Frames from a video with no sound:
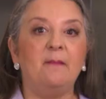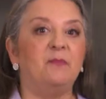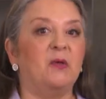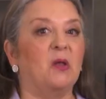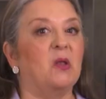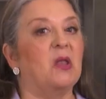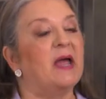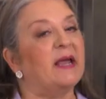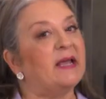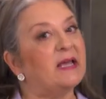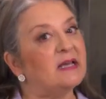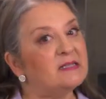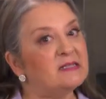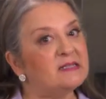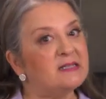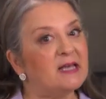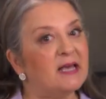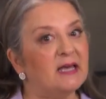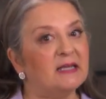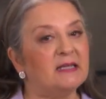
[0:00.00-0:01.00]
Now, like I
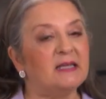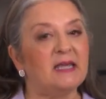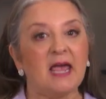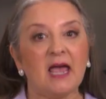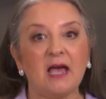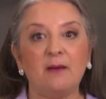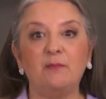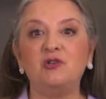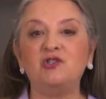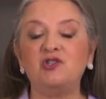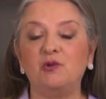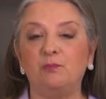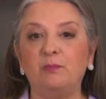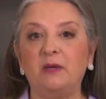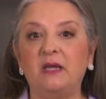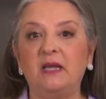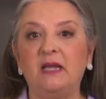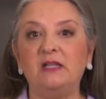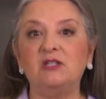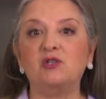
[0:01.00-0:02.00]
said, cabbage and
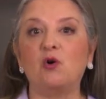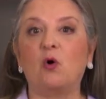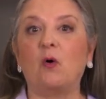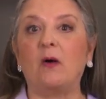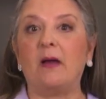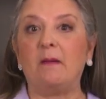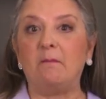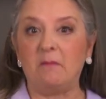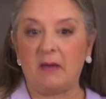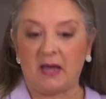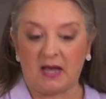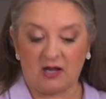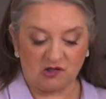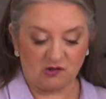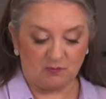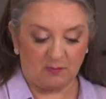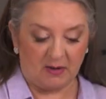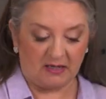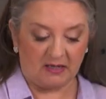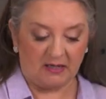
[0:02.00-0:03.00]
beans are a
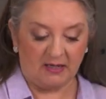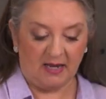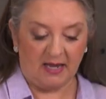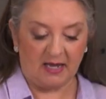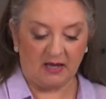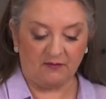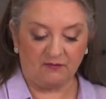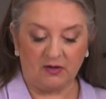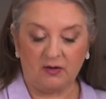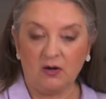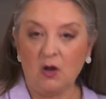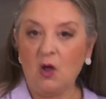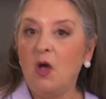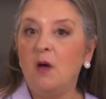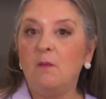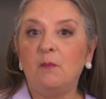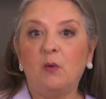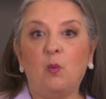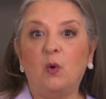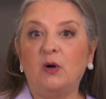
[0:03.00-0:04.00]
match made in heaven,
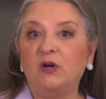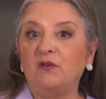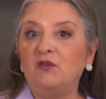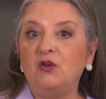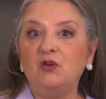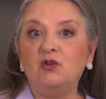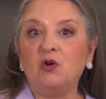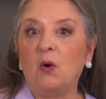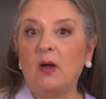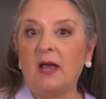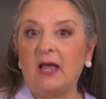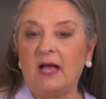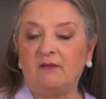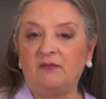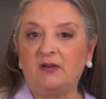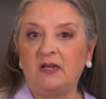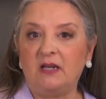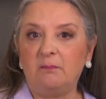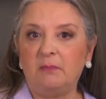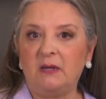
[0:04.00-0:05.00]
but what if you don't have
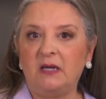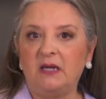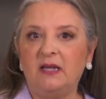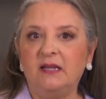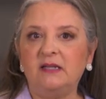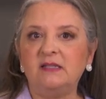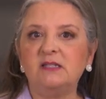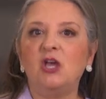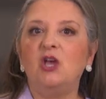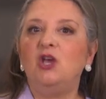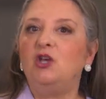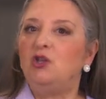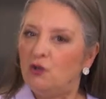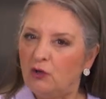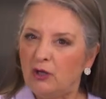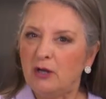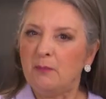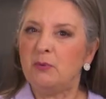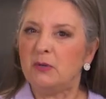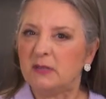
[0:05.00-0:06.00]
any beans? You
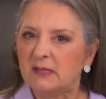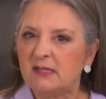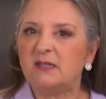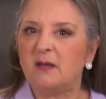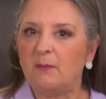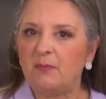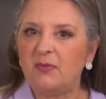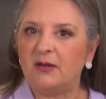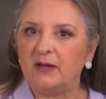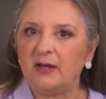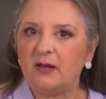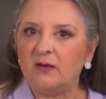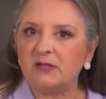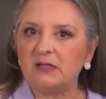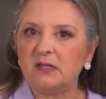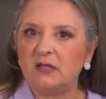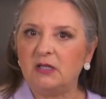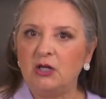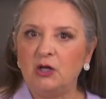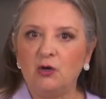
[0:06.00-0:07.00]
can put something
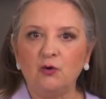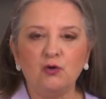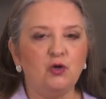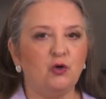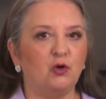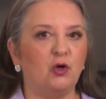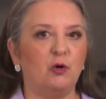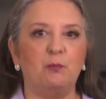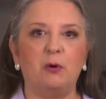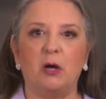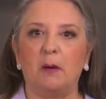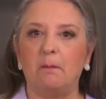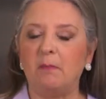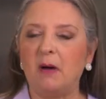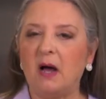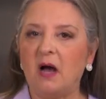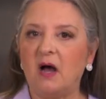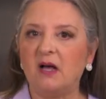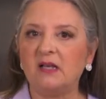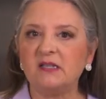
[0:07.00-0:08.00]
else in here. You could put
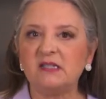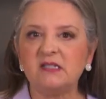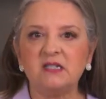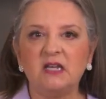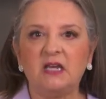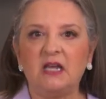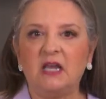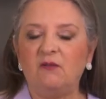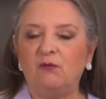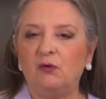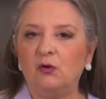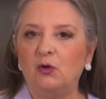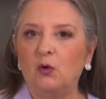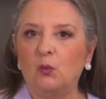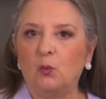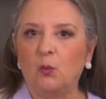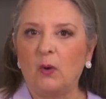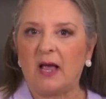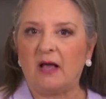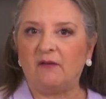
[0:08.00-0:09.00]
pasta, even
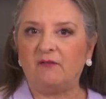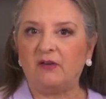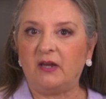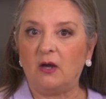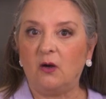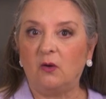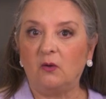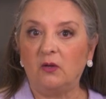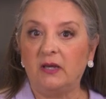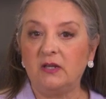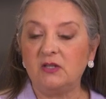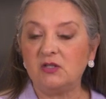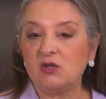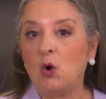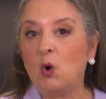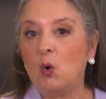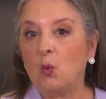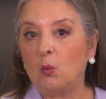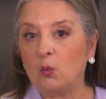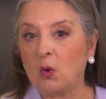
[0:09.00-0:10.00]
little raviolis,
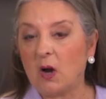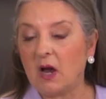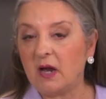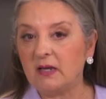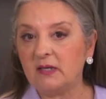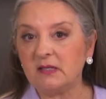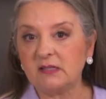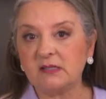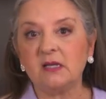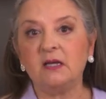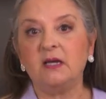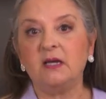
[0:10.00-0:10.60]
rice.